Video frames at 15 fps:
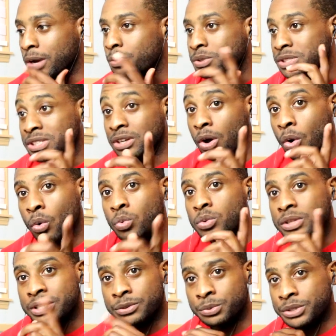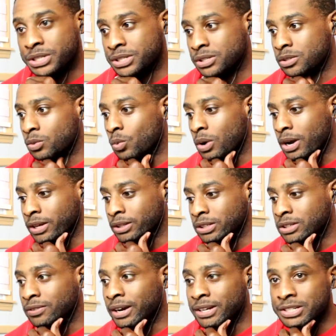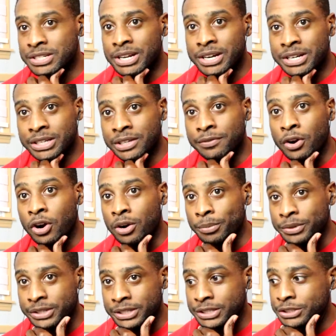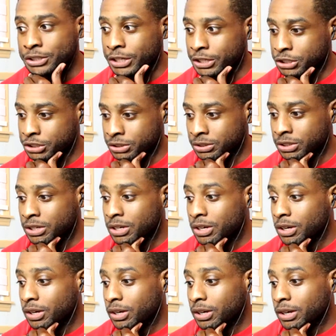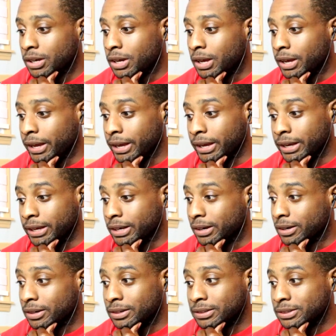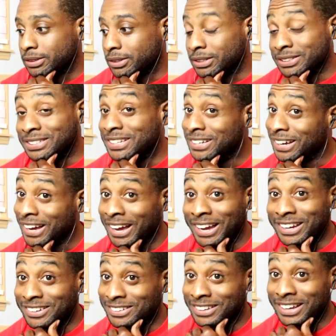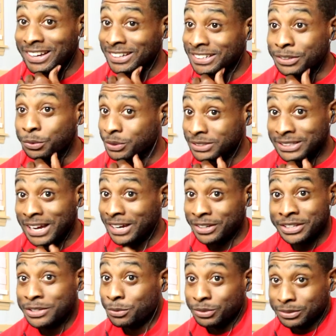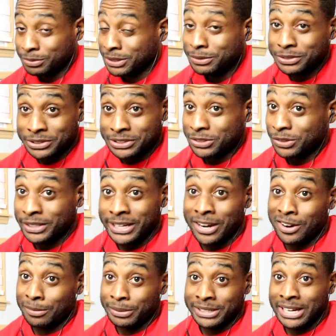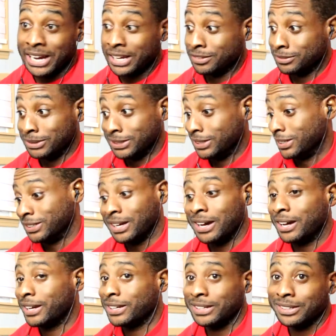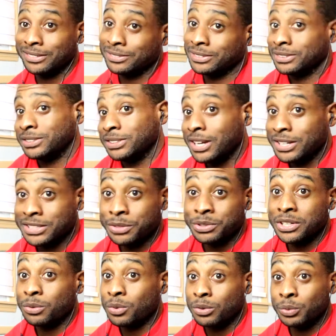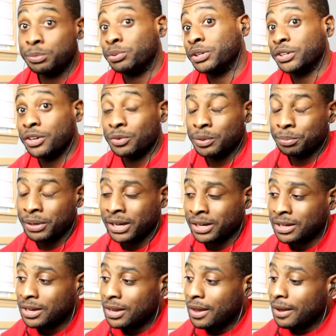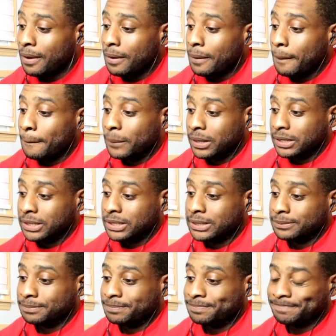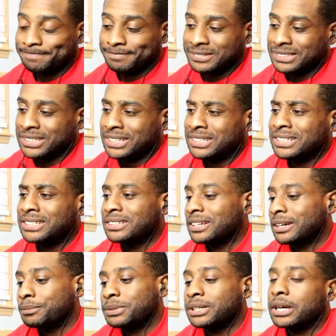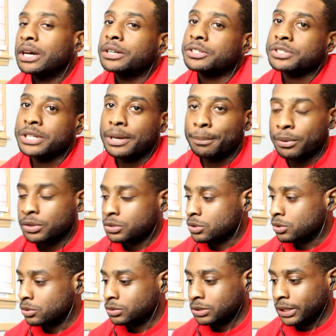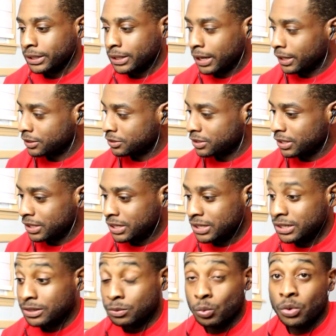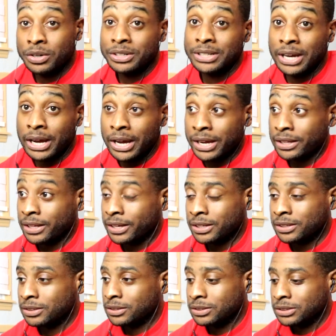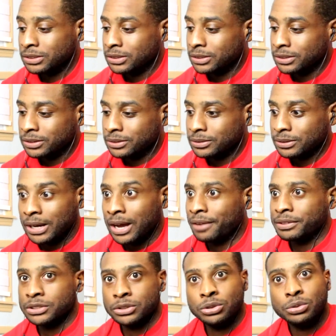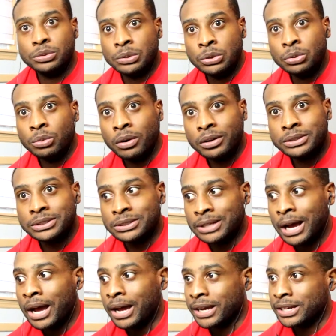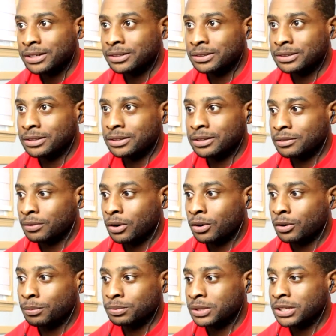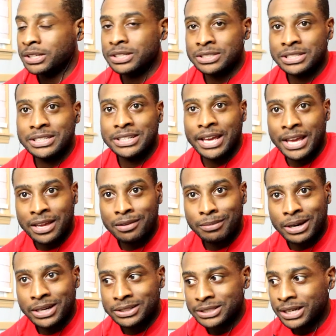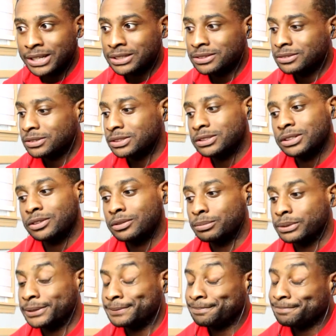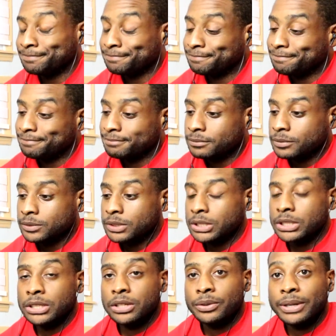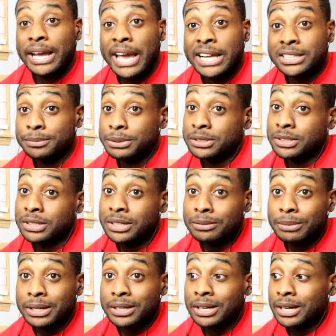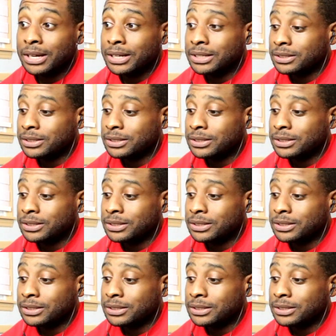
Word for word: That was the only reason why Levi decided to give Armin the injection, and cause I ain't gonna lie, he was not. He he was just gonna let Armin die. He was like, nah, I ain't, y'all can say what y'all want. We bringing Erwin back, but um, and then I mean I understand Bert's whole like I understand he didn't want to die. Like you know, obviously who who wants to die? And of all things, getting ate by a titan, you know. But you know it had to be done, my guy.